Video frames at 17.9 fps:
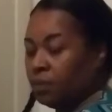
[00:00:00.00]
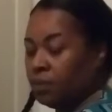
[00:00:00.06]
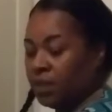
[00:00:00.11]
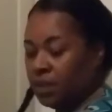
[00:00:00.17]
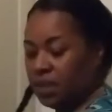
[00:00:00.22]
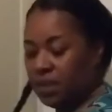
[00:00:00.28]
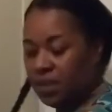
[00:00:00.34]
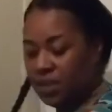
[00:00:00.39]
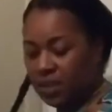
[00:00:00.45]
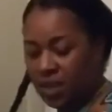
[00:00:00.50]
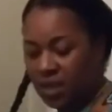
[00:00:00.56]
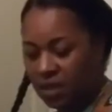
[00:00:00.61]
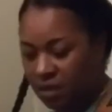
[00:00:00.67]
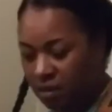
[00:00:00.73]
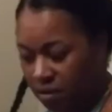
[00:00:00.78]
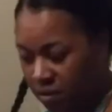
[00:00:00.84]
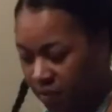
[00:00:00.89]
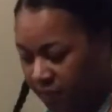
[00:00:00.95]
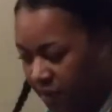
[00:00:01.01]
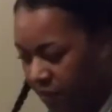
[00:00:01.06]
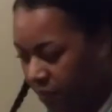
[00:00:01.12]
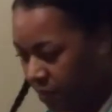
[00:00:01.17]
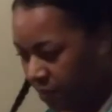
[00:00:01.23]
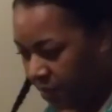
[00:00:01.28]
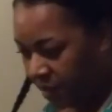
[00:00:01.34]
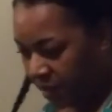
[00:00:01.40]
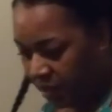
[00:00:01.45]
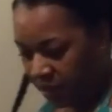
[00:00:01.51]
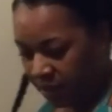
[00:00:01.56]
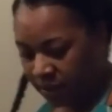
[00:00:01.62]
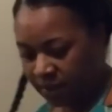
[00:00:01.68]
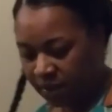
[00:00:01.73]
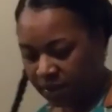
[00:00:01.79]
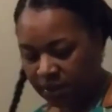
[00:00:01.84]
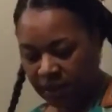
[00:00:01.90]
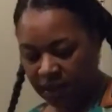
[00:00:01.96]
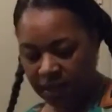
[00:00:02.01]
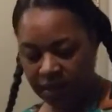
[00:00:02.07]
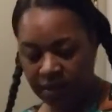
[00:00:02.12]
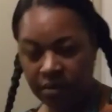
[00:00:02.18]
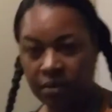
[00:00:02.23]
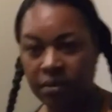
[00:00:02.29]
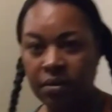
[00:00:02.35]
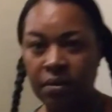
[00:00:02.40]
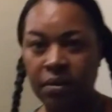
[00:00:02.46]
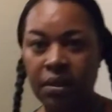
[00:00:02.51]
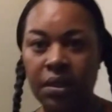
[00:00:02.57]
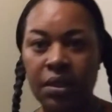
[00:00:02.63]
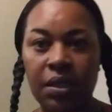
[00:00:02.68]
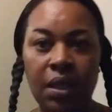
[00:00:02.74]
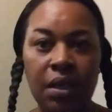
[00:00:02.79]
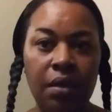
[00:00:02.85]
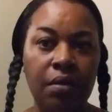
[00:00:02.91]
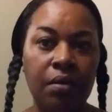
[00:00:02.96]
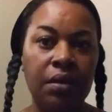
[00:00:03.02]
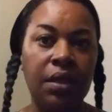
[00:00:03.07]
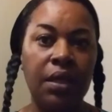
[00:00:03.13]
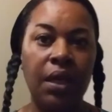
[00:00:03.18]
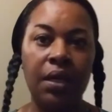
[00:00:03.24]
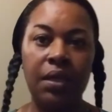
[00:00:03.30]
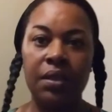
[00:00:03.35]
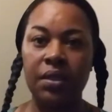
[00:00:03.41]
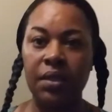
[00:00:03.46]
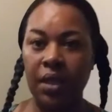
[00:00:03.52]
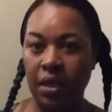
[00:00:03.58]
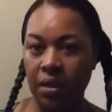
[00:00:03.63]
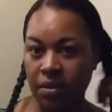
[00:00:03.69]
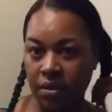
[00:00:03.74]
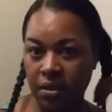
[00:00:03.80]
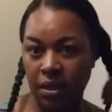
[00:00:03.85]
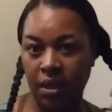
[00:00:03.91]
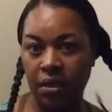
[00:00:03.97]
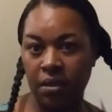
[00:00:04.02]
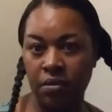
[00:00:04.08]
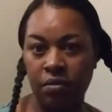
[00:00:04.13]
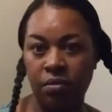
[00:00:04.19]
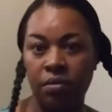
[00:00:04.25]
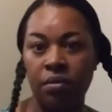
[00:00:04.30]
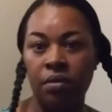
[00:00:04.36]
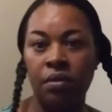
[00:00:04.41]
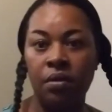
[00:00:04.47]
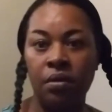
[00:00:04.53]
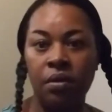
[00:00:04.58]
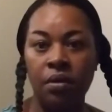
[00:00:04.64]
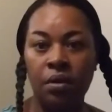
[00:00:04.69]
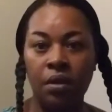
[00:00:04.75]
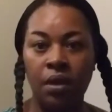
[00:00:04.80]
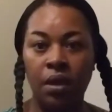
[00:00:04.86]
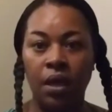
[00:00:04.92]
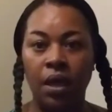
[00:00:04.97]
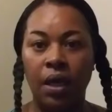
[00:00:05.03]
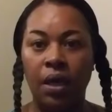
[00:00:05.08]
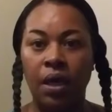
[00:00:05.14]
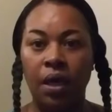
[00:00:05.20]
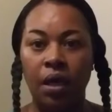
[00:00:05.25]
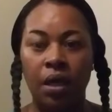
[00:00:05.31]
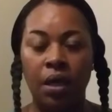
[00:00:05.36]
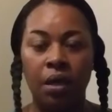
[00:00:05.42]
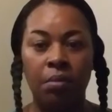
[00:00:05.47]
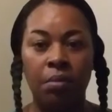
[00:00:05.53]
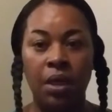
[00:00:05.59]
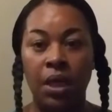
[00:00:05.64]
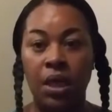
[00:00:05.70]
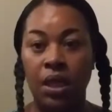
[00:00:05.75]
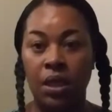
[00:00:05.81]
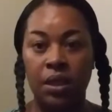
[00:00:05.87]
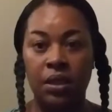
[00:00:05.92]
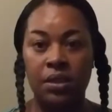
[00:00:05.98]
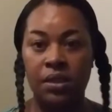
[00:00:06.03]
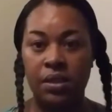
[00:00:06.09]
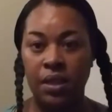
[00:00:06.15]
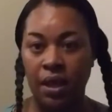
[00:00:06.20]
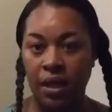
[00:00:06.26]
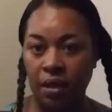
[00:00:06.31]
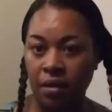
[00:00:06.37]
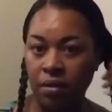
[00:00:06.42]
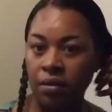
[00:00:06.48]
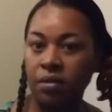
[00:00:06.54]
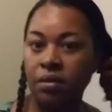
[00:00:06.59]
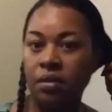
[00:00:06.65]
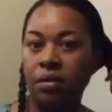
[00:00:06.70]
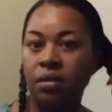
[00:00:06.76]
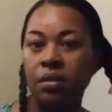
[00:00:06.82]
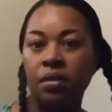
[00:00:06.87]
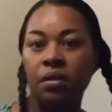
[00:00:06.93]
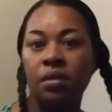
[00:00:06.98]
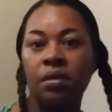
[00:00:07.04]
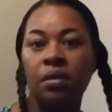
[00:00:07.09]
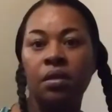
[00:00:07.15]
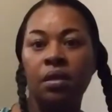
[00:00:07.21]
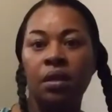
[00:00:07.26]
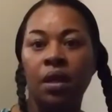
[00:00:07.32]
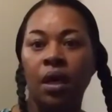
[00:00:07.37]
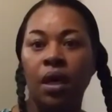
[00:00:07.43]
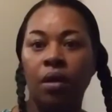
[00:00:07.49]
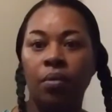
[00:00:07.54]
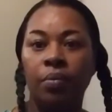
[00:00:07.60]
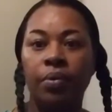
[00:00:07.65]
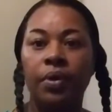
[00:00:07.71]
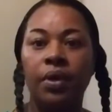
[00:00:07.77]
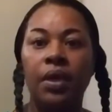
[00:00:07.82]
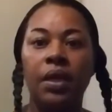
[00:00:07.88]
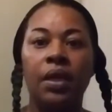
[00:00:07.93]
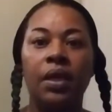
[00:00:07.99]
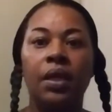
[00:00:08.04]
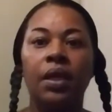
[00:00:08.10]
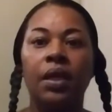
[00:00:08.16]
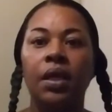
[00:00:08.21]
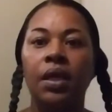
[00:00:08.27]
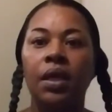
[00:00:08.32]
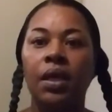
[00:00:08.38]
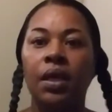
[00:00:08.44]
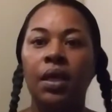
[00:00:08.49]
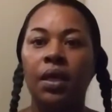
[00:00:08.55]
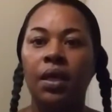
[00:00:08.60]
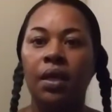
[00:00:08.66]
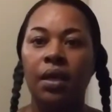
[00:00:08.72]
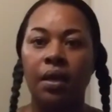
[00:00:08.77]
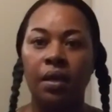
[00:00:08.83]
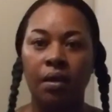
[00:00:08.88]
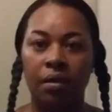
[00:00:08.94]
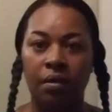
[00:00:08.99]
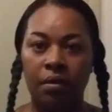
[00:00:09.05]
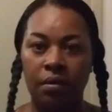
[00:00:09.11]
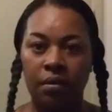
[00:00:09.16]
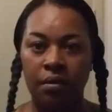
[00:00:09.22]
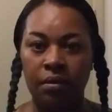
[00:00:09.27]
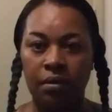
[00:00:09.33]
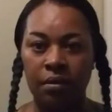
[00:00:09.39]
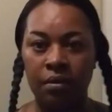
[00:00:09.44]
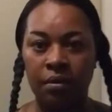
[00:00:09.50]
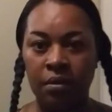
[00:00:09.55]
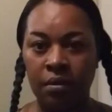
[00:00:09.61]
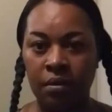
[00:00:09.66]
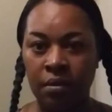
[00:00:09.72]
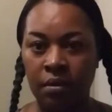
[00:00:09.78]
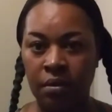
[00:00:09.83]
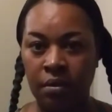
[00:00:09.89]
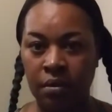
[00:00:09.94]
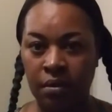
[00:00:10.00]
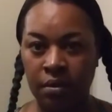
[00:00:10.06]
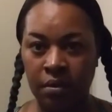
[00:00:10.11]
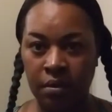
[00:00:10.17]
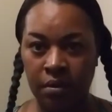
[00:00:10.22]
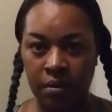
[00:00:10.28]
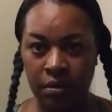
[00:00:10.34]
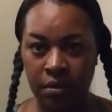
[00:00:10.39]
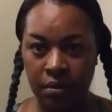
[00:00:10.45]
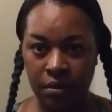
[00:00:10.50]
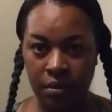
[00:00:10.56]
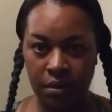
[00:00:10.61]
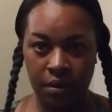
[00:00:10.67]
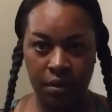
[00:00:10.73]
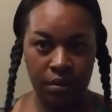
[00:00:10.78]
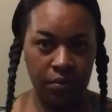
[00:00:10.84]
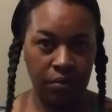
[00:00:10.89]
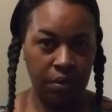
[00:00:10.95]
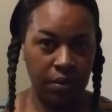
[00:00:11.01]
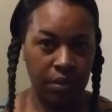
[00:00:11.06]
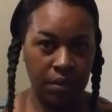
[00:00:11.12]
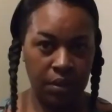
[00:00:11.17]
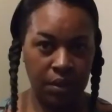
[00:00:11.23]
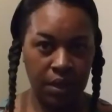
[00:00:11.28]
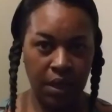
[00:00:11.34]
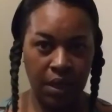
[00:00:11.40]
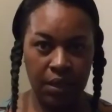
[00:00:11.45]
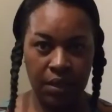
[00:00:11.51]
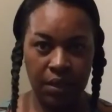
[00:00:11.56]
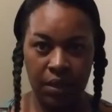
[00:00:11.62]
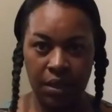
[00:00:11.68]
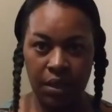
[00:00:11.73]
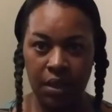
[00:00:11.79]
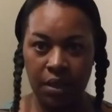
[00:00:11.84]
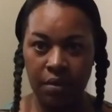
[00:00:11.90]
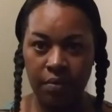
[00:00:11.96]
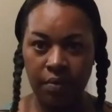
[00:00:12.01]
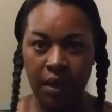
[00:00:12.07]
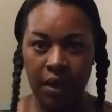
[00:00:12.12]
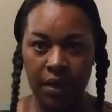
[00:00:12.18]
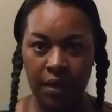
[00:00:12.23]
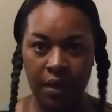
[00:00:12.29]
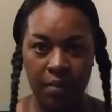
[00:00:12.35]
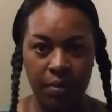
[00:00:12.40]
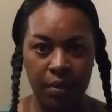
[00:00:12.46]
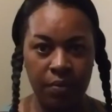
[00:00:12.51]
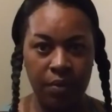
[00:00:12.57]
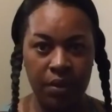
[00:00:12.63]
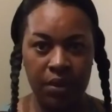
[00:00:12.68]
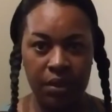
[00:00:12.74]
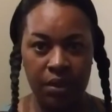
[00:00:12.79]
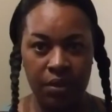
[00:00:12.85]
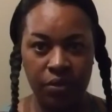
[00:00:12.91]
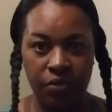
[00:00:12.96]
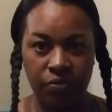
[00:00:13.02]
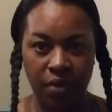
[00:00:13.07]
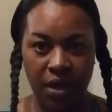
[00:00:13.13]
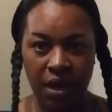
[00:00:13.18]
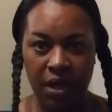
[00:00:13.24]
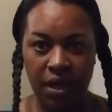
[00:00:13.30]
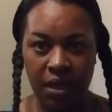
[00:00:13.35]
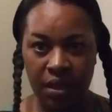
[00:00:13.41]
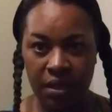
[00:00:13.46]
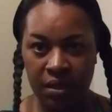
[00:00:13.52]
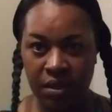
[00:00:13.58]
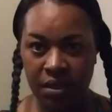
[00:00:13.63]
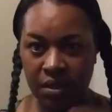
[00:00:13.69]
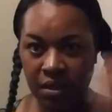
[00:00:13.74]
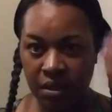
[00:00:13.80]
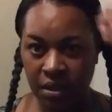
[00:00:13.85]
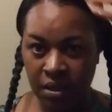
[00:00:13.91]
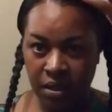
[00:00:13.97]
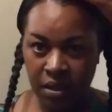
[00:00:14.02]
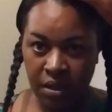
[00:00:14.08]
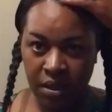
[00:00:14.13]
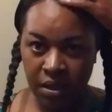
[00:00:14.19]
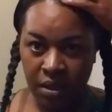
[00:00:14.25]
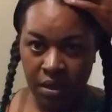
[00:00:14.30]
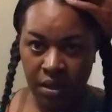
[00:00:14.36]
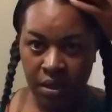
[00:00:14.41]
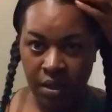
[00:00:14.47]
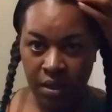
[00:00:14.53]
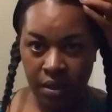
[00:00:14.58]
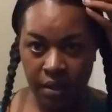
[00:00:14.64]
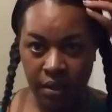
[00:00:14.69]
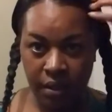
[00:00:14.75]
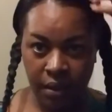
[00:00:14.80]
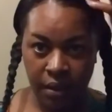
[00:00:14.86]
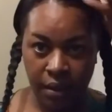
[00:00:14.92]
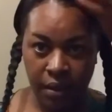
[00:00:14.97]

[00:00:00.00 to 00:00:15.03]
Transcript: these are the, if I want my hair in a style, these are the only kind of styles that I do. Heatless styles. I don't put any heat in it at all. I know it looks kind of thin right now, but once it dries and